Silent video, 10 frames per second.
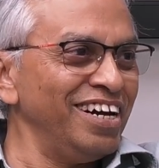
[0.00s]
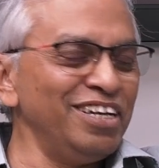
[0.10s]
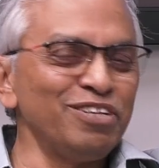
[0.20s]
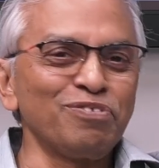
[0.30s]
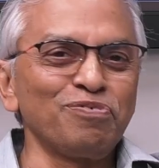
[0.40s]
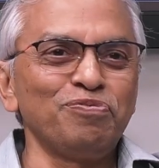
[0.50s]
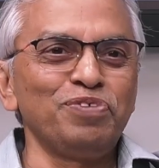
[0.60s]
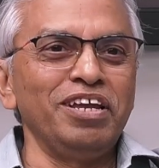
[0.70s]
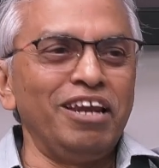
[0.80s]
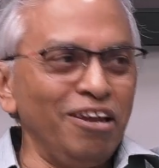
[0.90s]
And
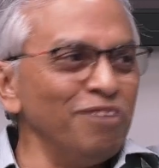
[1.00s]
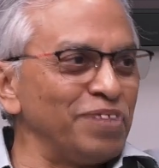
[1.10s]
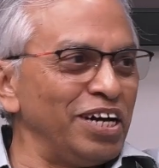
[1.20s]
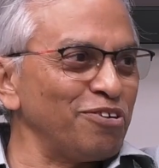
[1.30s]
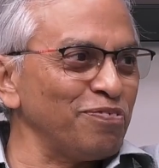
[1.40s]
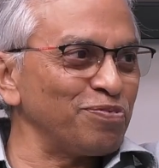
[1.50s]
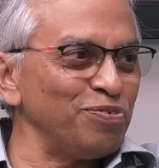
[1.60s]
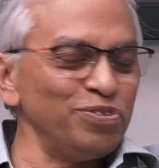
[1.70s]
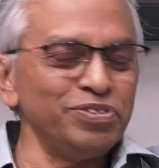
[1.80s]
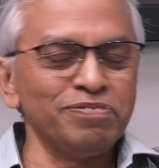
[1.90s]
we love that, of
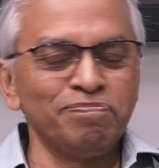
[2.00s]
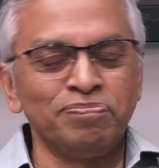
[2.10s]
course.